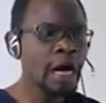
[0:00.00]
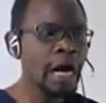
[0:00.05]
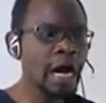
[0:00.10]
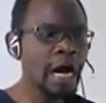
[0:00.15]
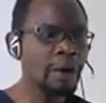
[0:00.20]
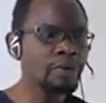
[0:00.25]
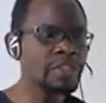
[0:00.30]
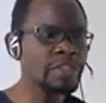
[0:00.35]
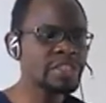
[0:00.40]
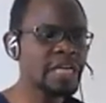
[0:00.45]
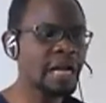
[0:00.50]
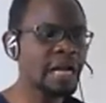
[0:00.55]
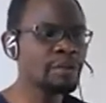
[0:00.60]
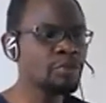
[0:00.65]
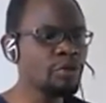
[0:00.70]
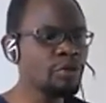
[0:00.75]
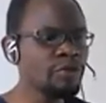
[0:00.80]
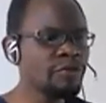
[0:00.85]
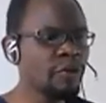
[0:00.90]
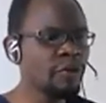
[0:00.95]
We shall
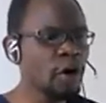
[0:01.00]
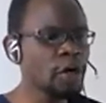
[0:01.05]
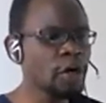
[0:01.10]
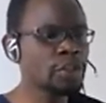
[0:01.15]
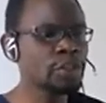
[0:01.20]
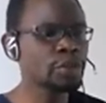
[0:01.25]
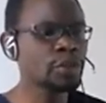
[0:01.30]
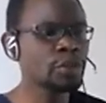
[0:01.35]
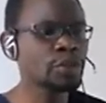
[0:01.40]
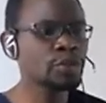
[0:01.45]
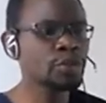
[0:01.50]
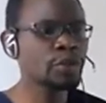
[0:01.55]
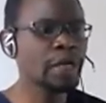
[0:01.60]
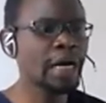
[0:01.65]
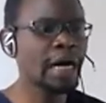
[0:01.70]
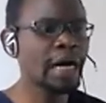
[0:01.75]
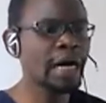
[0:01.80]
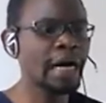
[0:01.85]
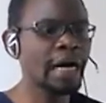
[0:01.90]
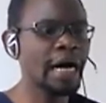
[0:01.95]
move on to
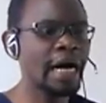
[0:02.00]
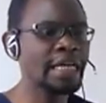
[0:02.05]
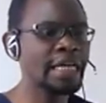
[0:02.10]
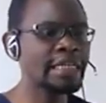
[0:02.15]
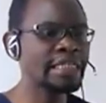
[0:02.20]
look at